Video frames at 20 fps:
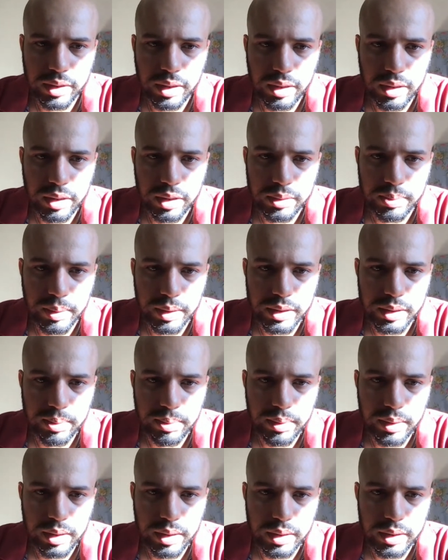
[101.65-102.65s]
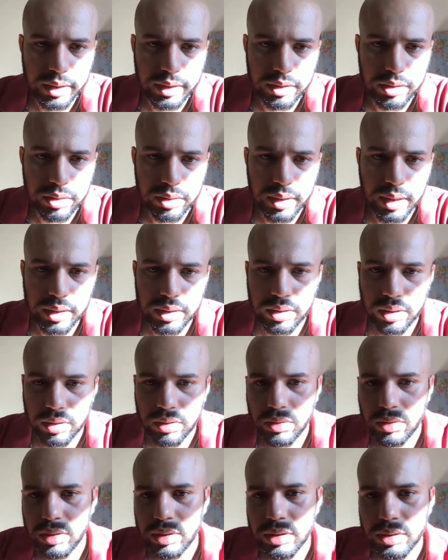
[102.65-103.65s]
clear responsibility so that your
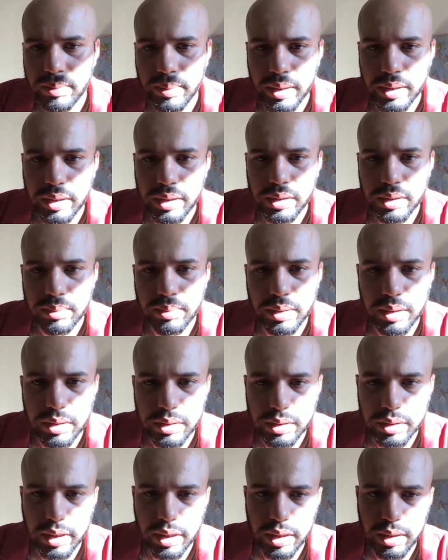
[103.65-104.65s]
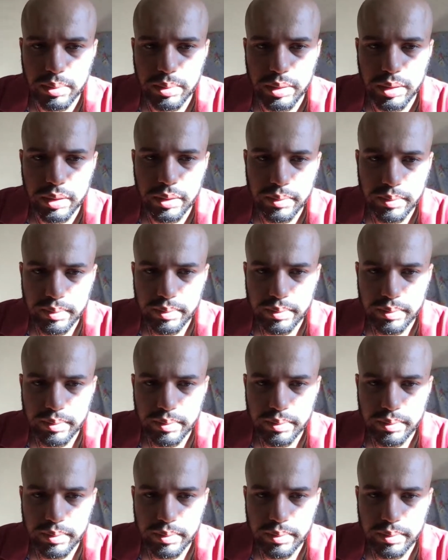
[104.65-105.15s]
code is maintainable and scalable.